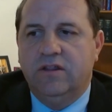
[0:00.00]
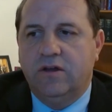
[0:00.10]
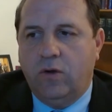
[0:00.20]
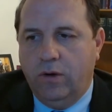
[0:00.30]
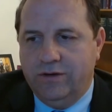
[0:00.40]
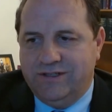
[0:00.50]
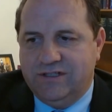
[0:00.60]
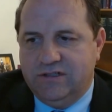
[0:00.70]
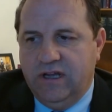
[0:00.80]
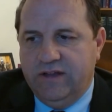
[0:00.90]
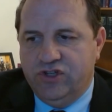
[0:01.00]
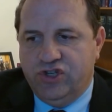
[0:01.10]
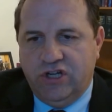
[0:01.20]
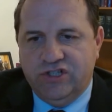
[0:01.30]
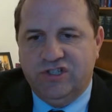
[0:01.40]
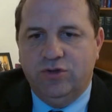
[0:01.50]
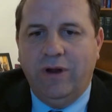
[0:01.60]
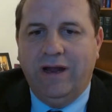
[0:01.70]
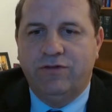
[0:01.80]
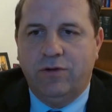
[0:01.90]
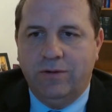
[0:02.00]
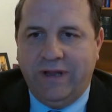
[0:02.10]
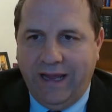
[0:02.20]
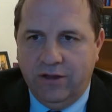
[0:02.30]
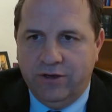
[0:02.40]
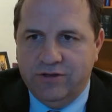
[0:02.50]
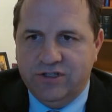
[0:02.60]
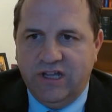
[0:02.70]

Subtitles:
The courts and the judges do have their own calendars.